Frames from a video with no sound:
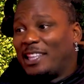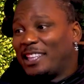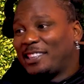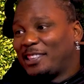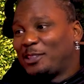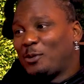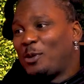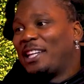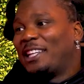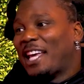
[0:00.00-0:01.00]
This is the
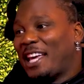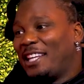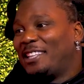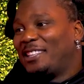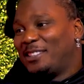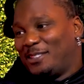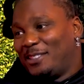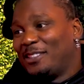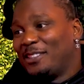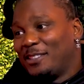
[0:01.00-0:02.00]
week that he
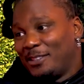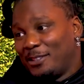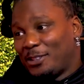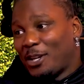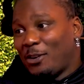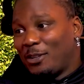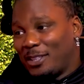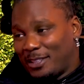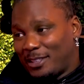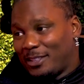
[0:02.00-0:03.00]

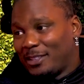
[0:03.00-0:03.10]
shirtless.